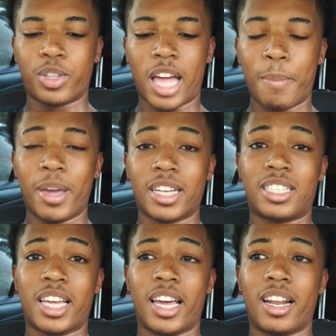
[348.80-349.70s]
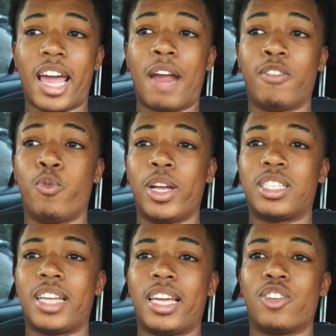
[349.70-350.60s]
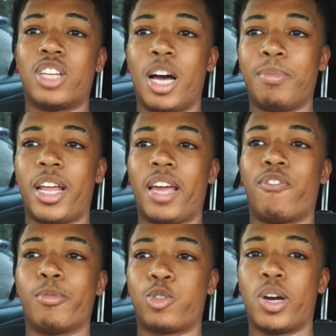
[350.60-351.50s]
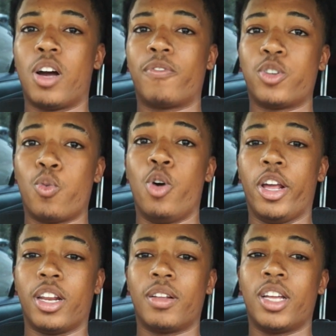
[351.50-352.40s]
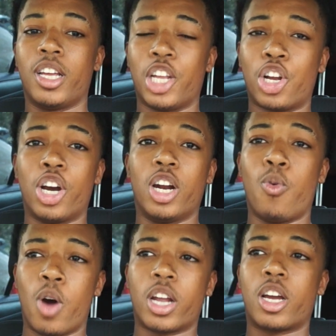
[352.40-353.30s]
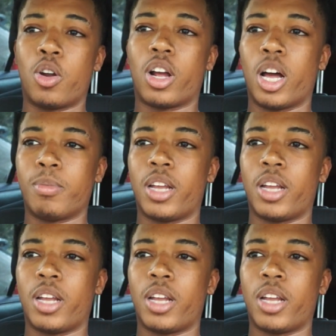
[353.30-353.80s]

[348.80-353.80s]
that being said, every Wednesday there's hump day from 12 to 1. You're going to want to go to hump